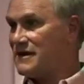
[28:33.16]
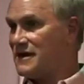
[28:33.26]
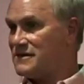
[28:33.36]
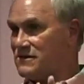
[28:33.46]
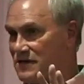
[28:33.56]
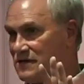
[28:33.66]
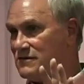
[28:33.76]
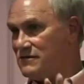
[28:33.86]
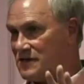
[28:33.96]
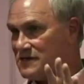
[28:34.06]
and you need, you
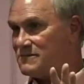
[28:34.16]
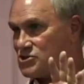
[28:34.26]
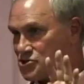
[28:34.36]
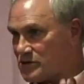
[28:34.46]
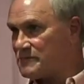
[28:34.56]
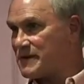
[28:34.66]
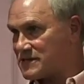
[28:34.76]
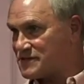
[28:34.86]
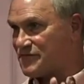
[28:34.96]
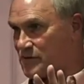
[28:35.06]
need to be sure about these
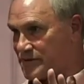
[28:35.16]
four things.